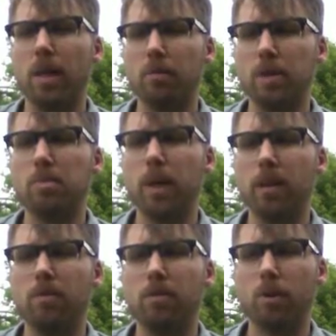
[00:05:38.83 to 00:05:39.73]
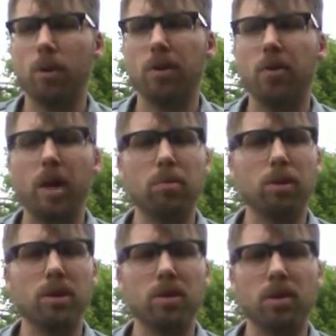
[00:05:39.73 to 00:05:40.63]
and respect for their
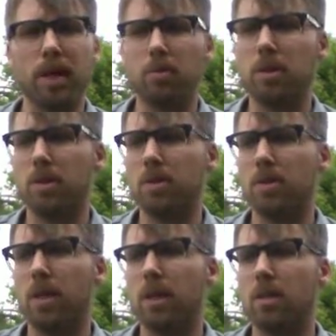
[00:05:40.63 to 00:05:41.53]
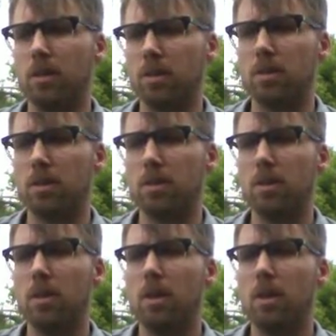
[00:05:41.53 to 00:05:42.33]
Aboriginal languages and culture